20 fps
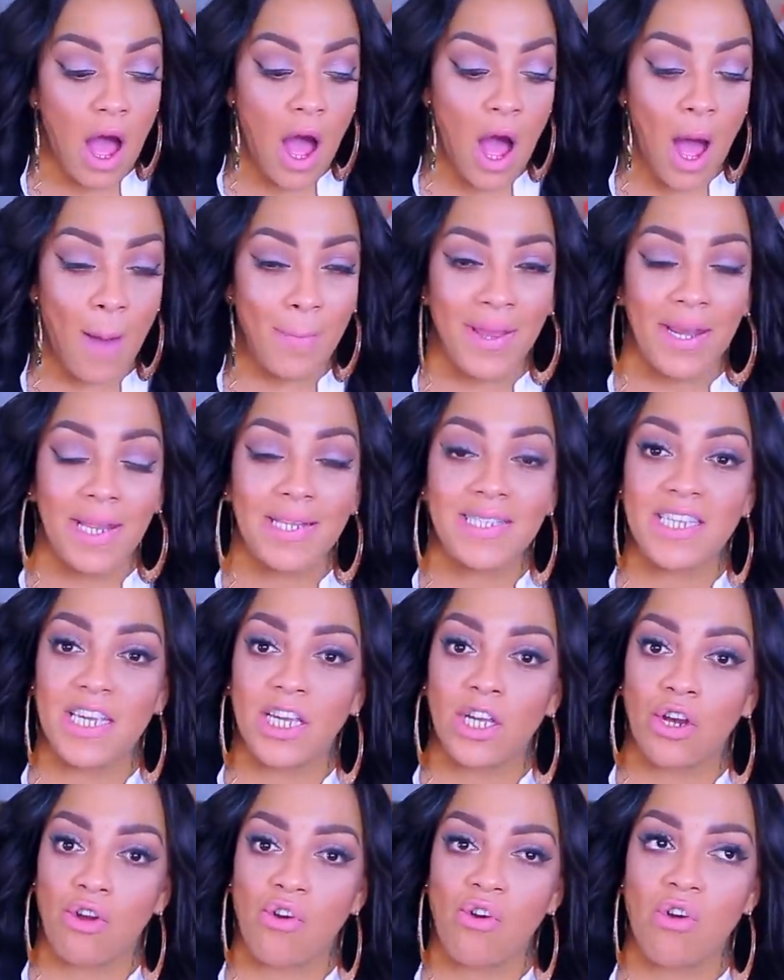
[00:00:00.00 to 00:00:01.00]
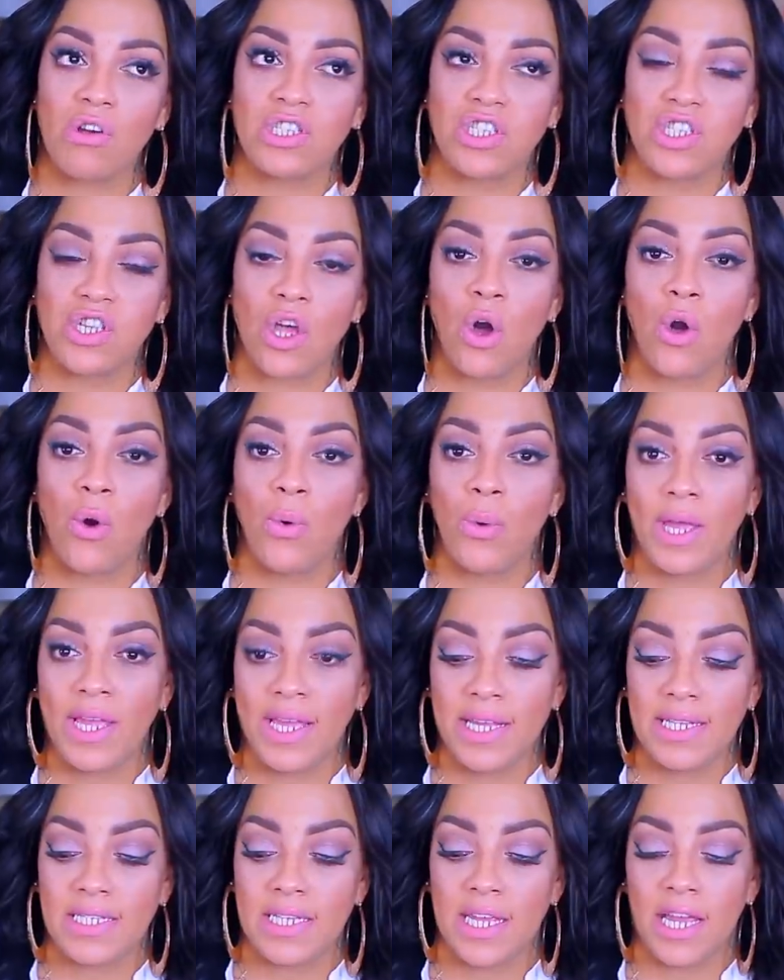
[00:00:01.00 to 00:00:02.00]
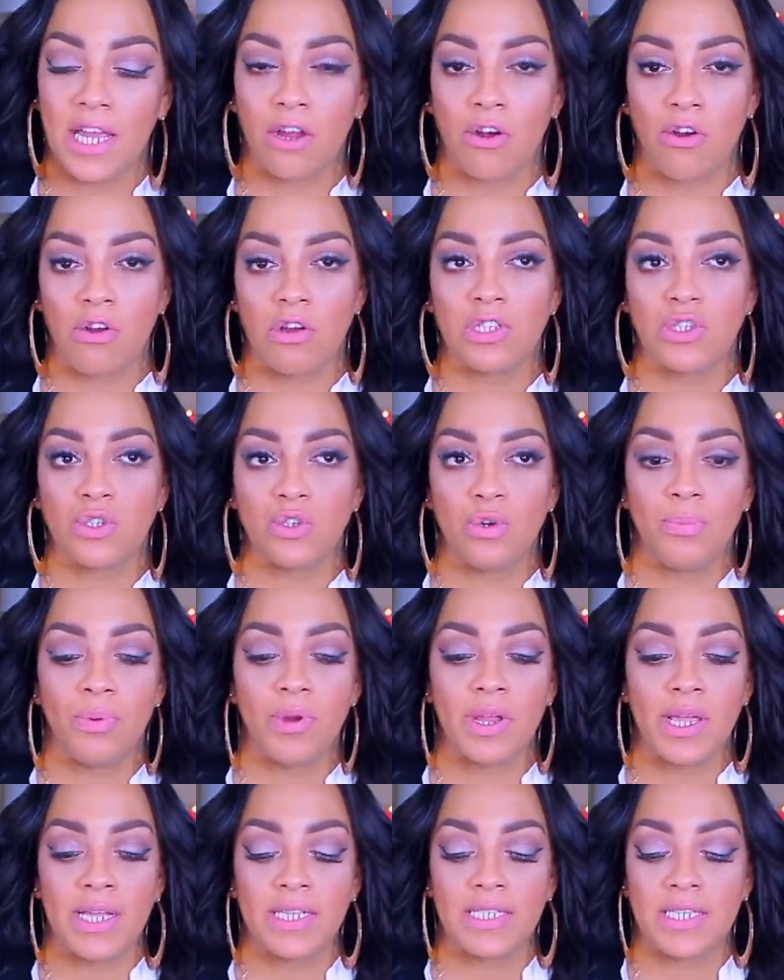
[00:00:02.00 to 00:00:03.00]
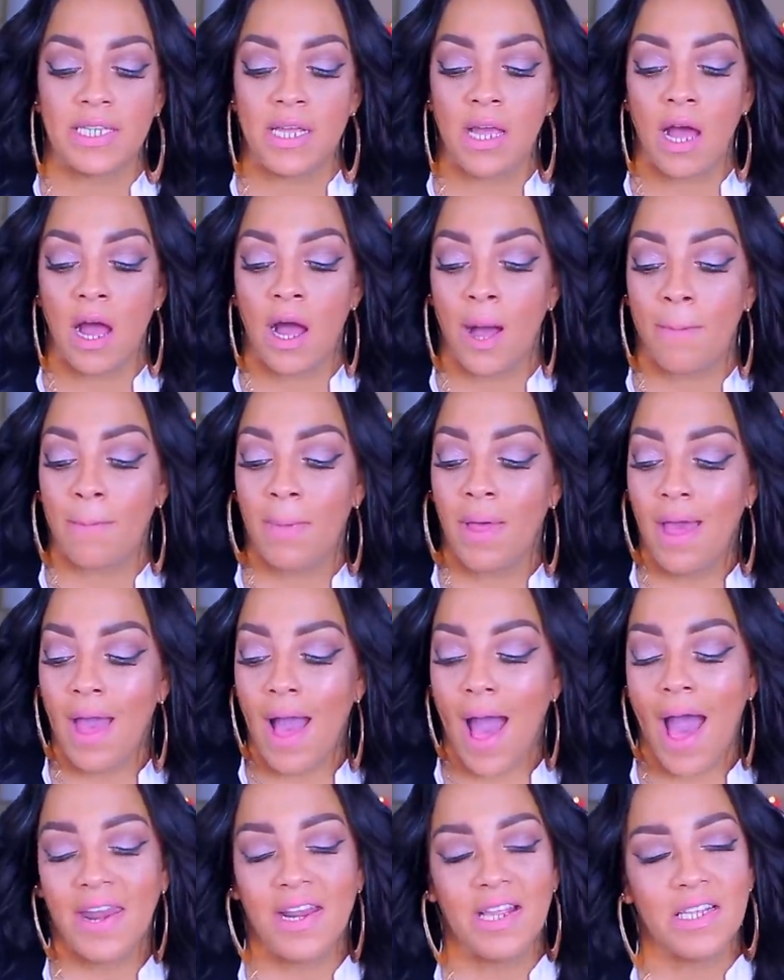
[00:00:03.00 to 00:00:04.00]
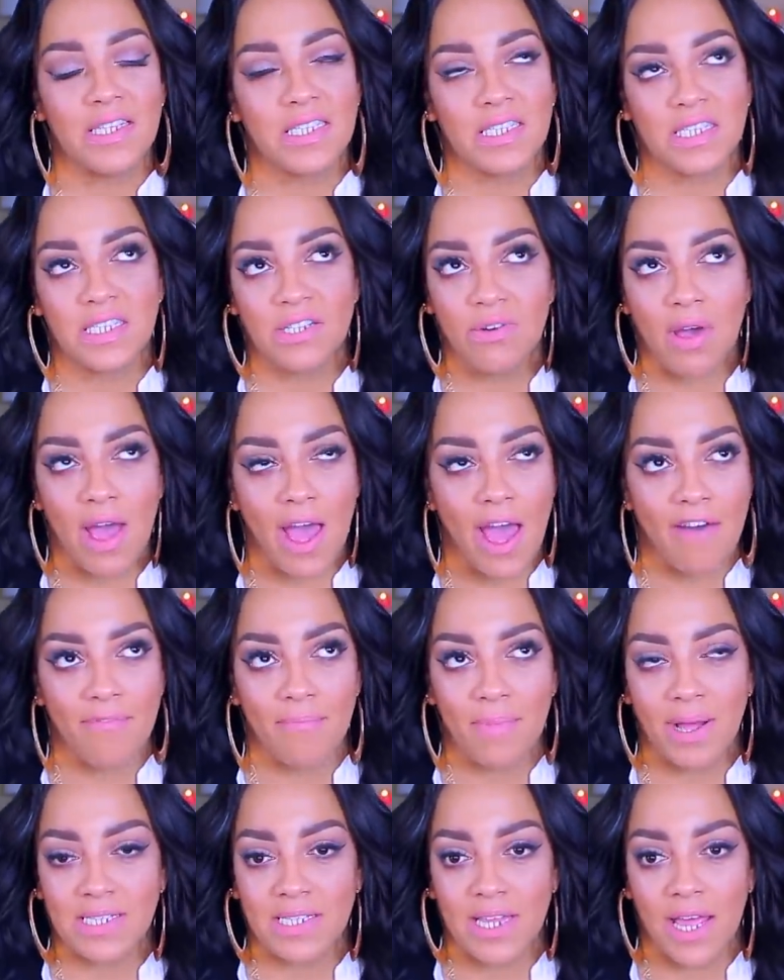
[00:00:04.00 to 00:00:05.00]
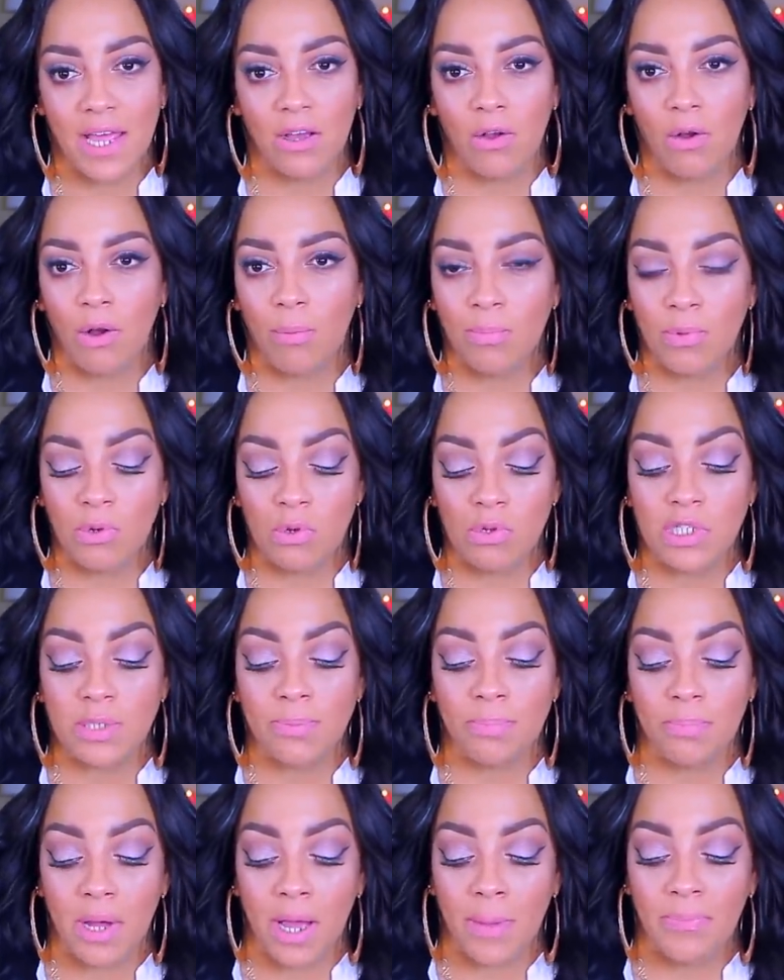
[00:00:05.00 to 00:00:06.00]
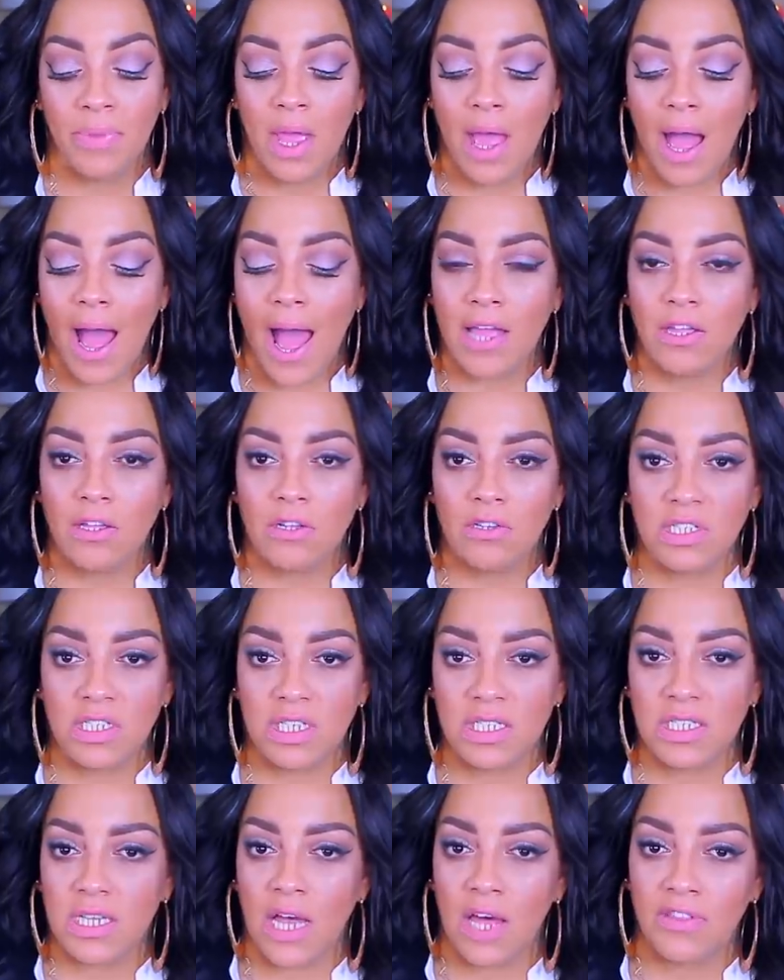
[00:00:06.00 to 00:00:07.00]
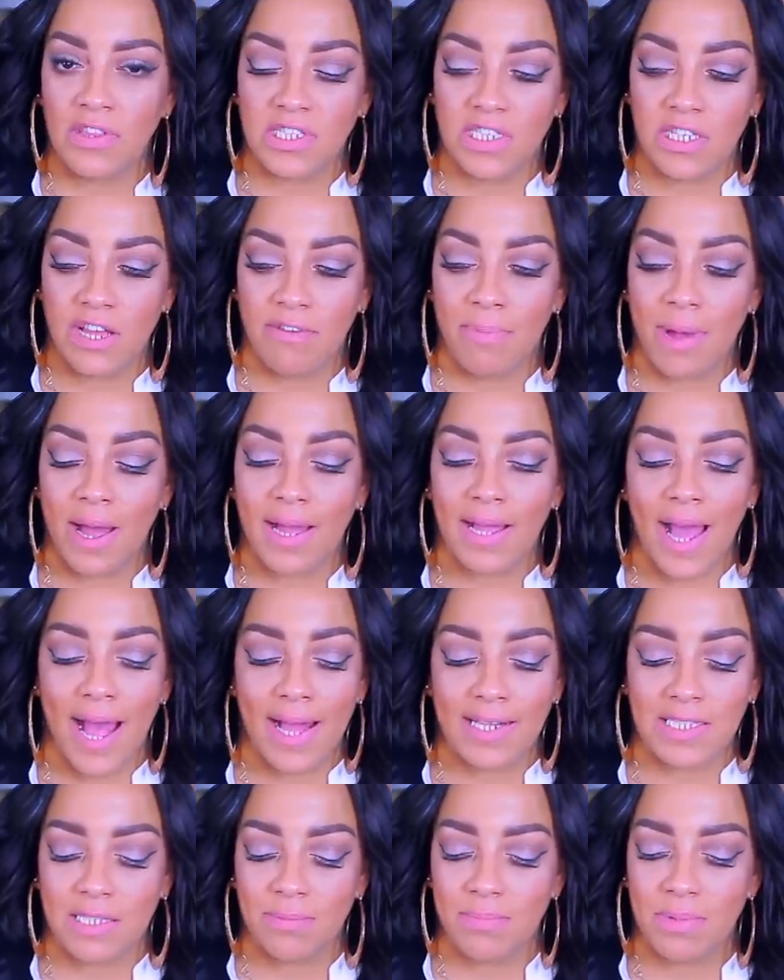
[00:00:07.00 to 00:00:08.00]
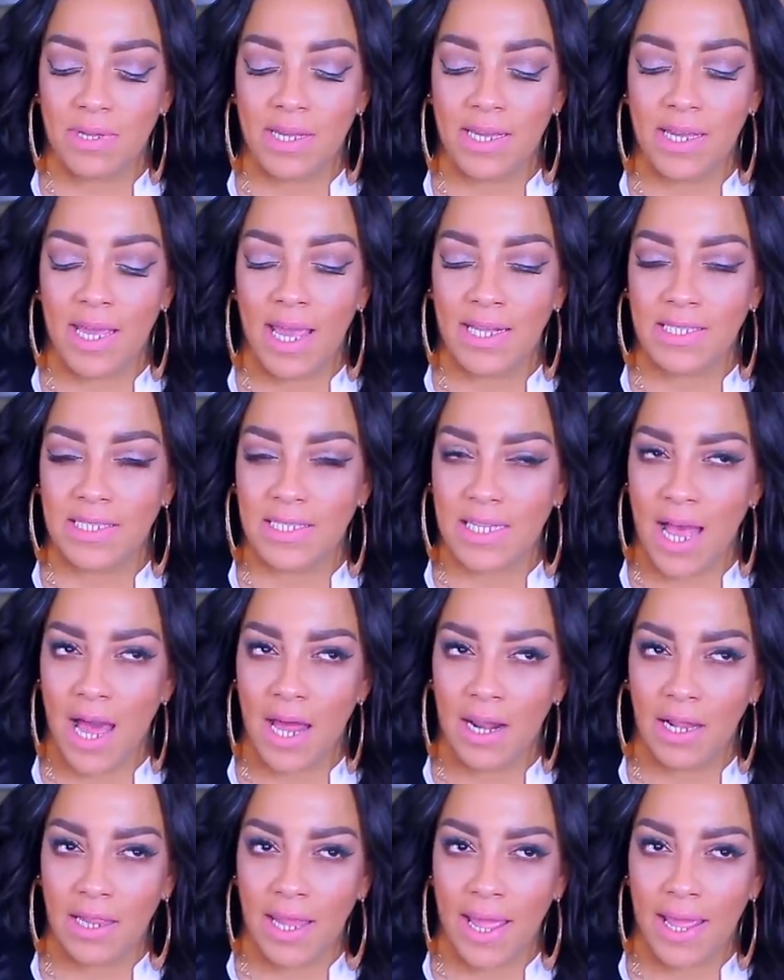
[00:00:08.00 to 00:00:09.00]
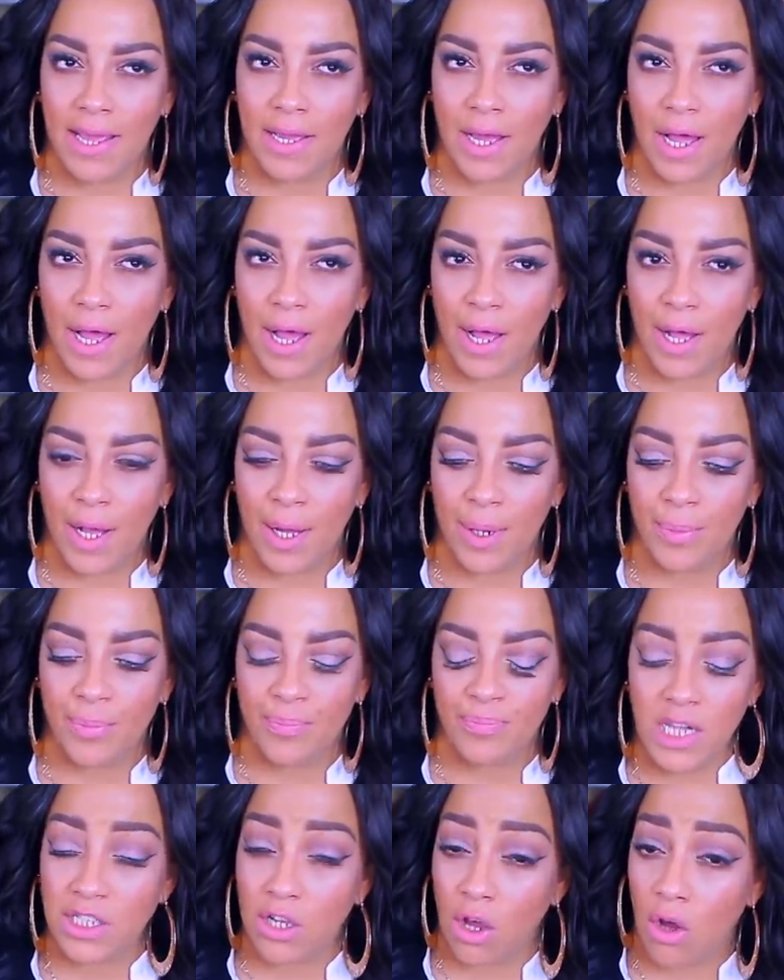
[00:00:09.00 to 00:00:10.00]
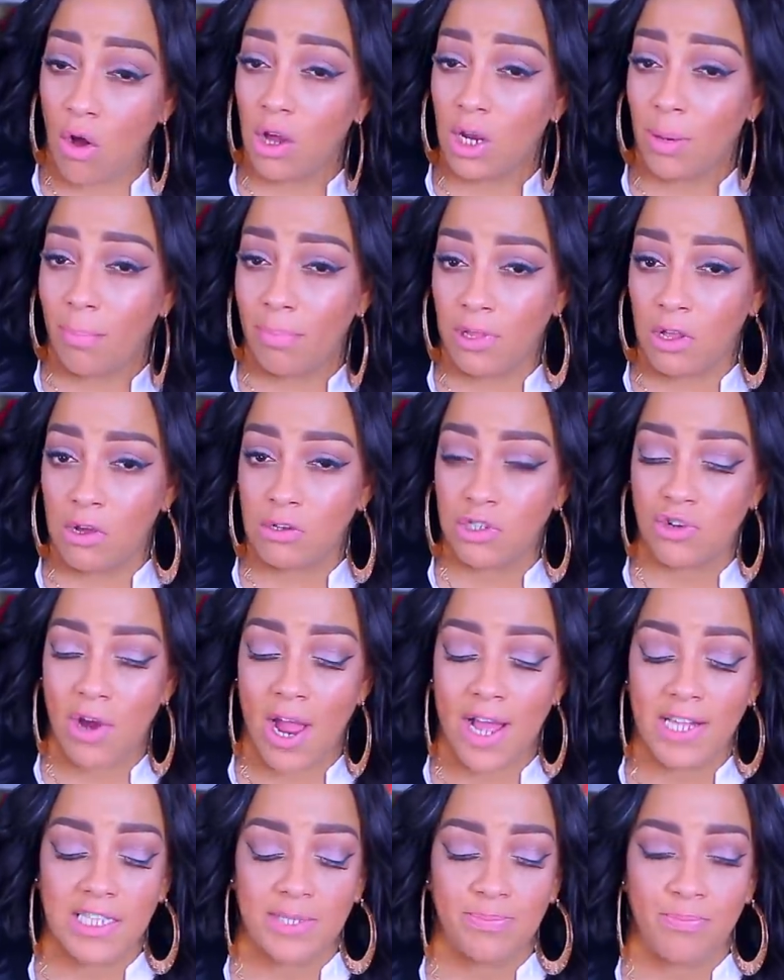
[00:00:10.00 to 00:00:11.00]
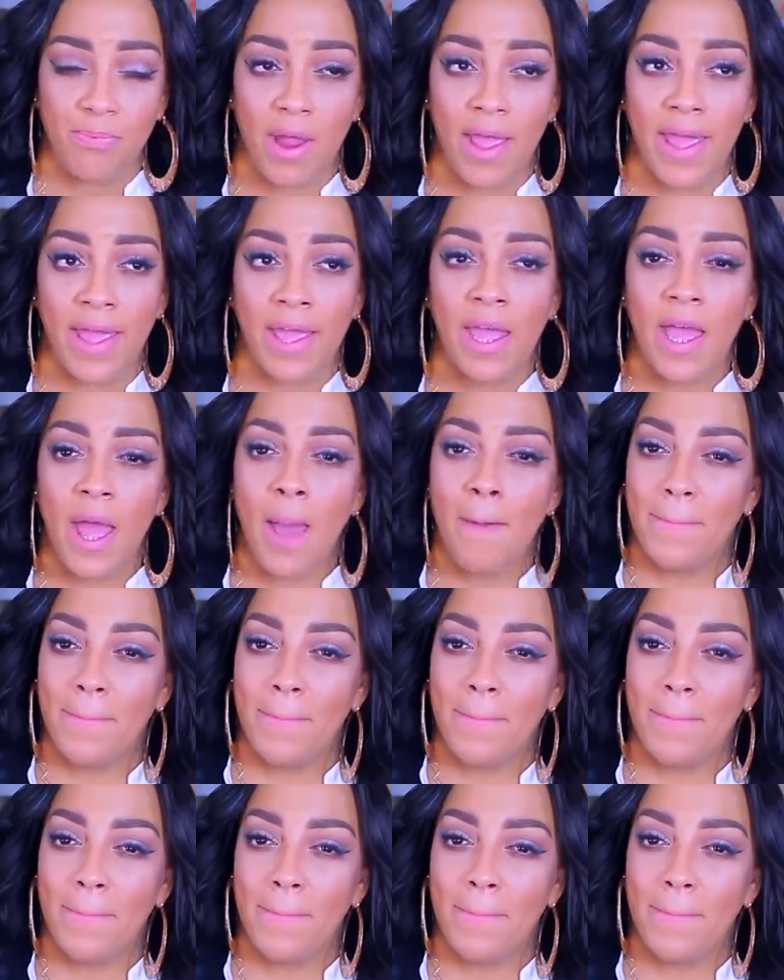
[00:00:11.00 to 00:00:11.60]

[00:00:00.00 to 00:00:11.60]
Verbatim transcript: Um, and it did curl so easy. It curled super easy. Um, I didn't still have my daggone mousse. But I used this other stuff I got to be. It's kind of like a, um, it's a, called a blow dry spray.